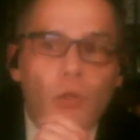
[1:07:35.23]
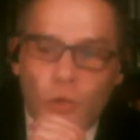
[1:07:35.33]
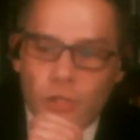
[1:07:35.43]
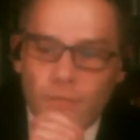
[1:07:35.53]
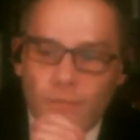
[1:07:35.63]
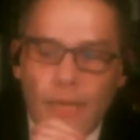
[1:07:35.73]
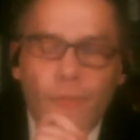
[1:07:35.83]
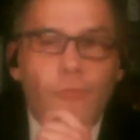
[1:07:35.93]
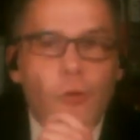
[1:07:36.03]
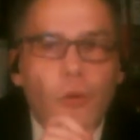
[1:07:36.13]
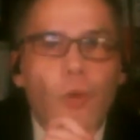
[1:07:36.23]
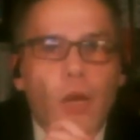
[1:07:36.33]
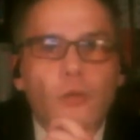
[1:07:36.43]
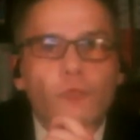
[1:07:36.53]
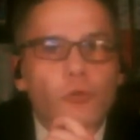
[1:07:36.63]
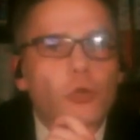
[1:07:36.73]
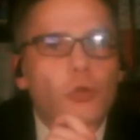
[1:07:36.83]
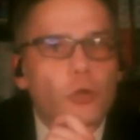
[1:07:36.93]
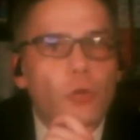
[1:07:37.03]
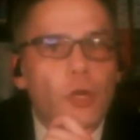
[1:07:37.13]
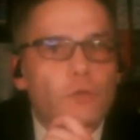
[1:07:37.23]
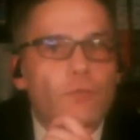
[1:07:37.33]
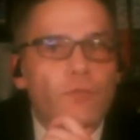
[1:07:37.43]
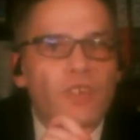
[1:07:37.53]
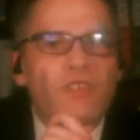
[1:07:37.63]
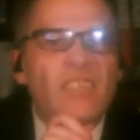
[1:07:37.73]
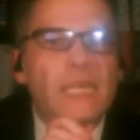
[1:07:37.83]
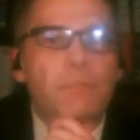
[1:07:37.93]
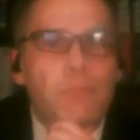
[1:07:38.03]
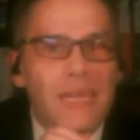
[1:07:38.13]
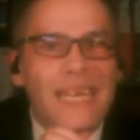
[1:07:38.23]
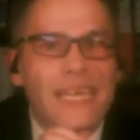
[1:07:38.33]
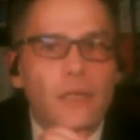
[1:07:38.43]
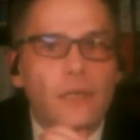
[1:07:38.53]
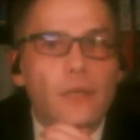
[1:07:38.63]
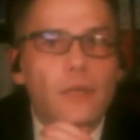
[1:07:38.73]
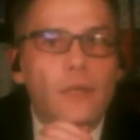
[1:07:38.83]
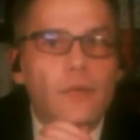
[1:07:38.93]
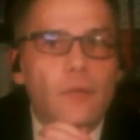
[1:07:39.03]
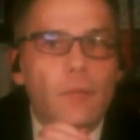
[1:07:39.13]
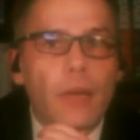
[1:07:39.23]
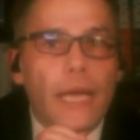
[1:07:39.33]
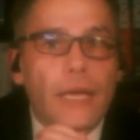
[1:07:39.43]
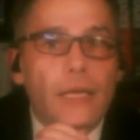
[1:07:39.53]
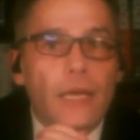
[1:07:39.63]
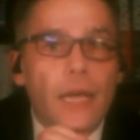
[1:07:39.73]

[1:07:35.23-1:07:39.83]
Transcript: costs around 200 to 250 million to make.